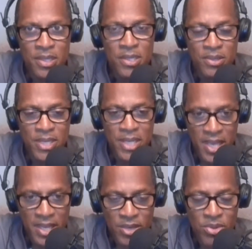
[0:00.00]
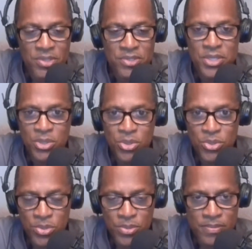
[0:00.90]
They hate going to
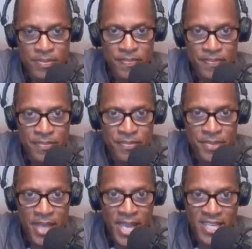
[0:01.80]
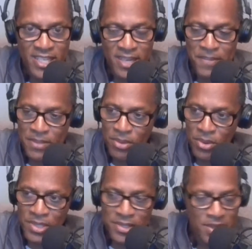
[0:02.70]
school, hate getting up in the
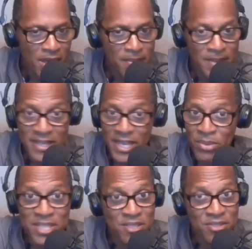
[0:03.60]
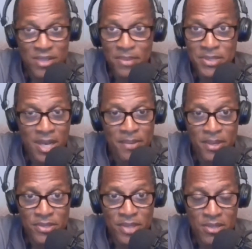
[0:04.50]
morning time. They can't wait till the summertime
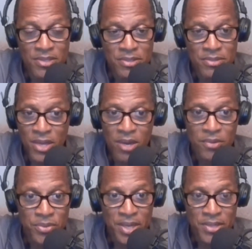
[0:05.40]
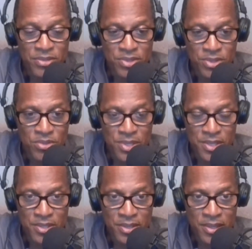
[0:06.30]
because all throughout the school
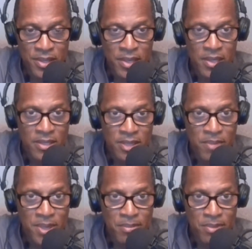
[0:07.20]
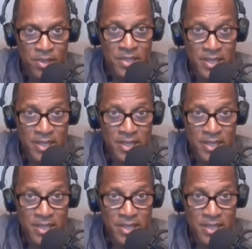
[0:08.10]
year they're being bullied.